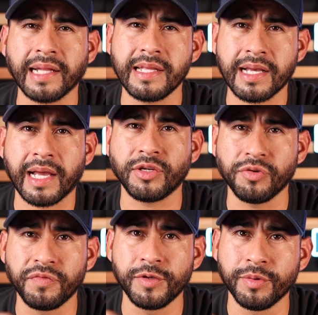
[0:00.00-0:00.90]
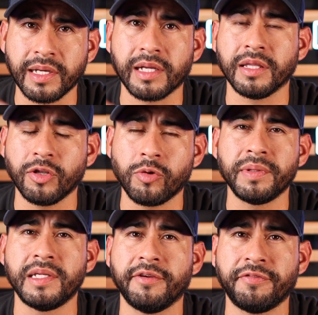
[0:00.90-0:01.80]
I think I do view it a little
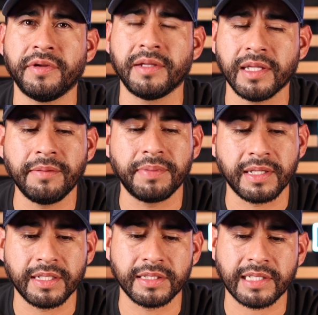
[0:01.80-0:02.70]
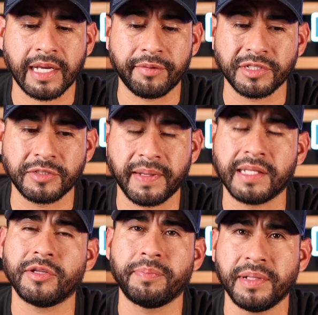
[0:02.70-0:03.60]
bit differently because I
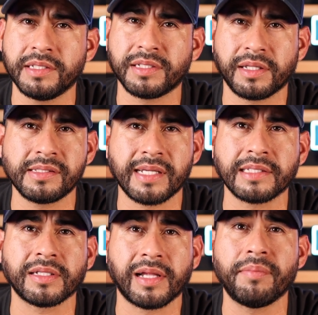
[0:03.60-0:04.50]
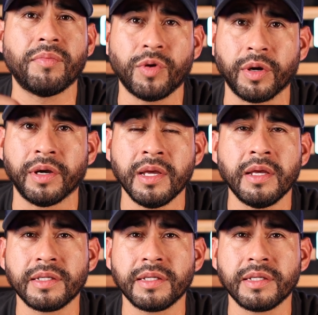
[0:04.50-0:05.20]
respect their opinions of these guys a lot more,